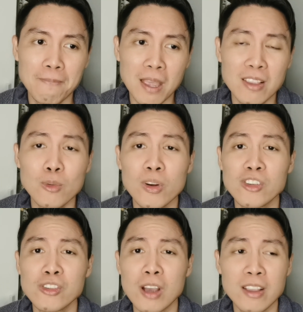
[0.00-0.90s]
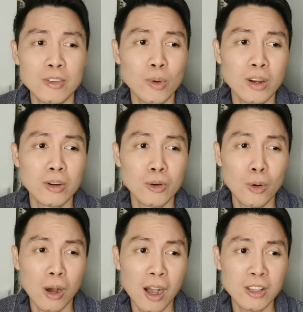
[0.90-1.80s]
I just
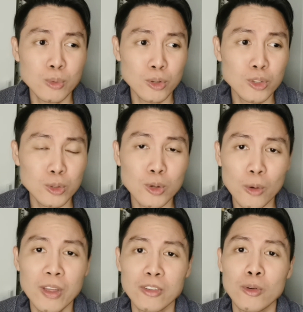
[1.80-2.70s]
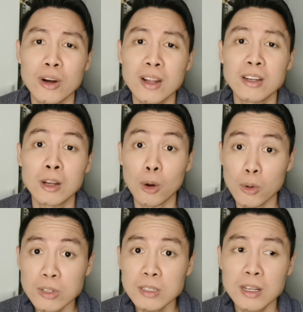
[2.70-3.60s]
want you to know that you are not
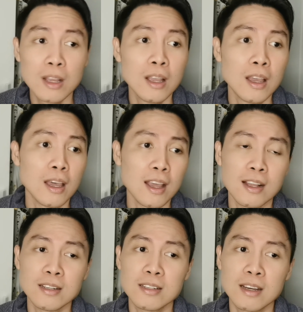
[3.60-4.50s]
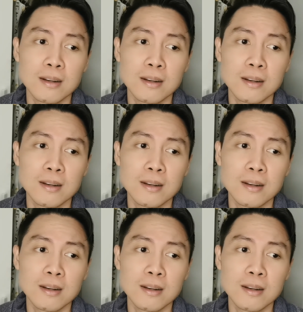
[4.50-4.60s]
alone. And